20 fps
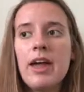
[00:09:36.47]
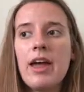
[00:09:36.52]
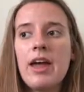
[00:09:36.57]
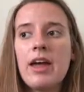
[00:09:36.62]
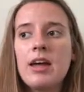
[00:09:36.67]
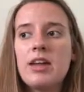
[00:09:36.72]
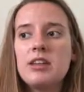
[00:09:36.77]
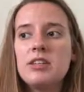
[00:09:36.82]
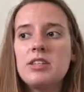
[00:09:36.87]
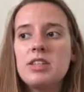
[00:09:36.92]

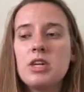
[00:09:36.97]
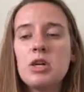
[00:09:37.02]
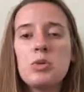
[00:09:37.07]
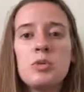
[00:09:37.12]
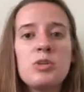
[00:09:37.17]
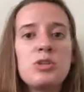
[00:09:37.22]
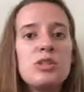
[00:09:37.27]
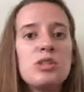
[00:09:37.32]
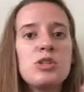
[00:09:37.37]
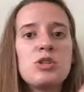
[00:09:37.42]
And it
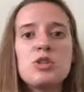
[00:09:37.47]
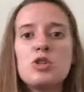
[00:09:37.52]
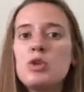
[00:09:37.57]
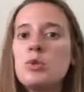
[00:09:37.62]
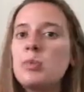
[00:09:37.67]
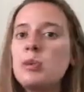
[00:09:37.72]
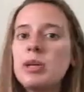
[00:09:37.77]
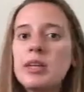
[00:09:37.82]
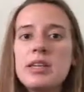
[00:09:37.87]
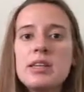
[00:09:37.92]
was these
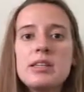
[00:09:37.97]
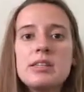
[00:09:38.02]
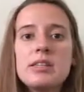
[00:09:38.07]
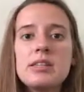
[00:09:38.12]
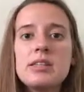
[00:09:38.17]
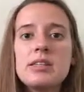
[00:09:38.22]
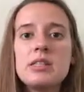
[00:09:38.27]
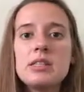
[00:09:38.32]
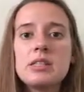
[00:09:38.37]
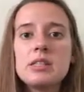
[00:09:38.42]
super
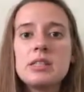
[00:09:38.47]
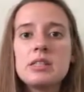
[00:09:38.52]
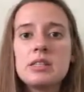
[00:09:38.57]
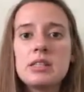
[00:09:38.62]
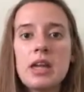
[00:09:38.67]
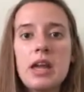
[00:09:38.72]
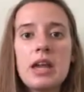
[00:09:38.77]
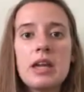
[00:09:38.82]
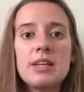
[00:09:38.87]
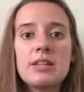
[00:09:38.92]
easy
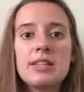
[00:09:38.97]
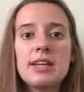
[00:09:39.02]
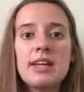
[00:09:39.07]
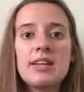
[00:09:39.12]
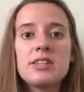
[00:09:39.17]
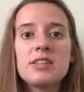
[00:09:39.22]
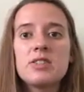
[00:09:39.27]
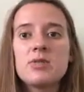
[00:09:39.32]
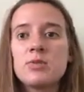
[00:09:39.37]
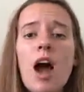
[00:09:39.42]
scan
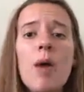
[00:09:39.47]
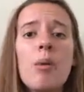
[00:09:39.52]
tests.